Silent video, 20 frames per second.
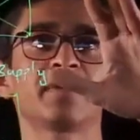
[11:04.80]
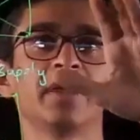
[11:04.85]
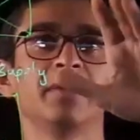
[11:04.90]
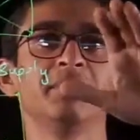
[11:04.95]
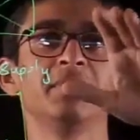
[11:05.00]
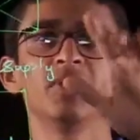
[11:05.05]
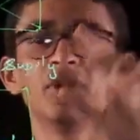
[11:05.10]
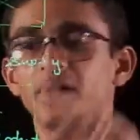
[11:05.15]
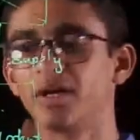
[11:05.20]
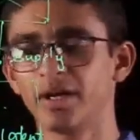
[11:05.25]
can
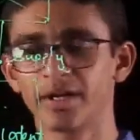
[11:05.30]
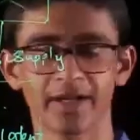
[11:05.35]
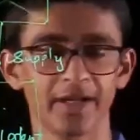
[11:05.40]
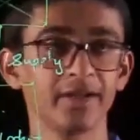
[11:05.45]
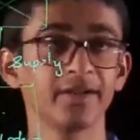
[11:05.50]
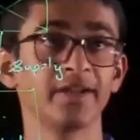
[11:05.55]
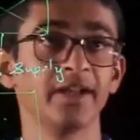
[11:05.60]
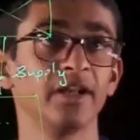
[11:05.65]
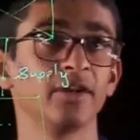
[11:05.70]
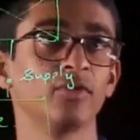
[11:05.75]
be
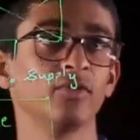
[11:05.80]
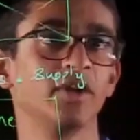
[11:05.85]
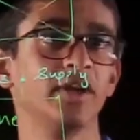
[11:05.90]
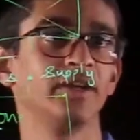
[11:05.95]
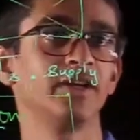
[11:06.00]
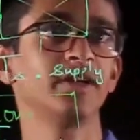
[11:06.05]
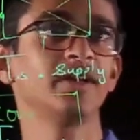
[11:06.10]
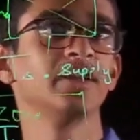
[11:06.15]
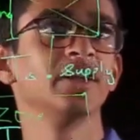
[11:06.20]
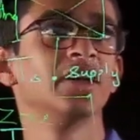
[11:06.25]
again
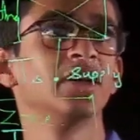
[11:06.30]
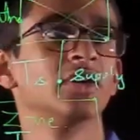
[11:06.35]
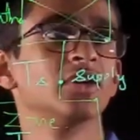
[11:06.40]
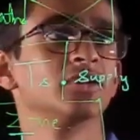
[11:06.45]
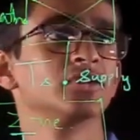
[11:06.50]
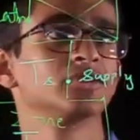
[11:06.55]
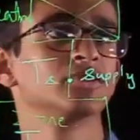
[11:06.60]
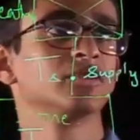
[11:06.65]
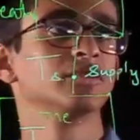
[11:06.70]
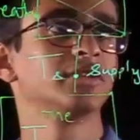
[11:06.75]
calculated.
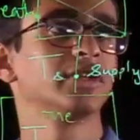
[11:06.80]
So